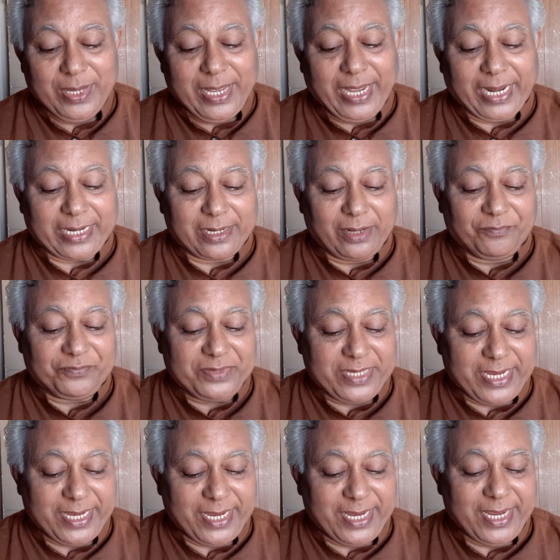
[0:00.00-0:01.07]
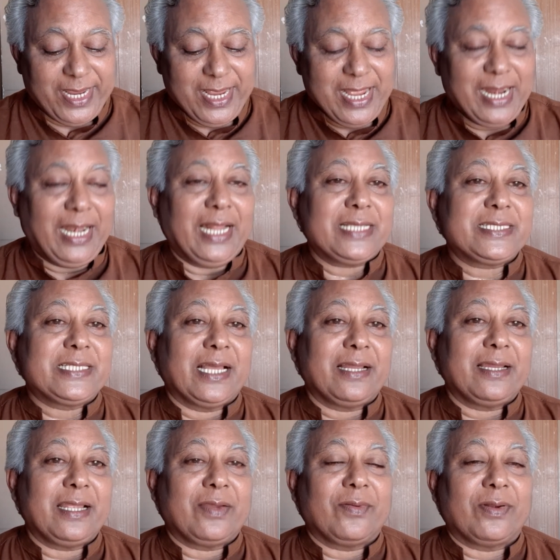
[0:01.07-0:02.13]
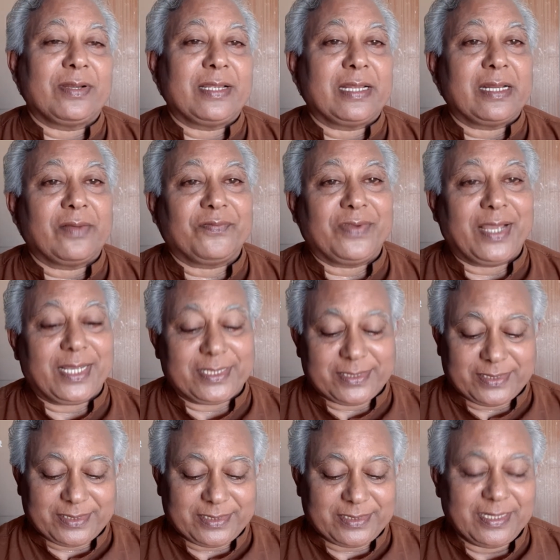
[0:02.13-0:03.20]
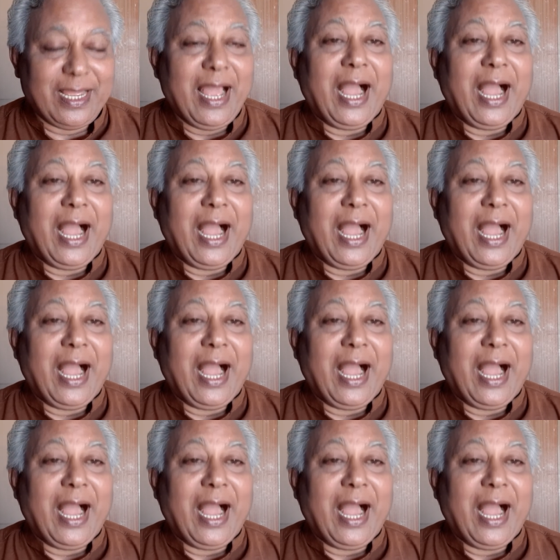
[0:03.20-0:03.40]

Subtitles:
n of E less than or equal to n of S.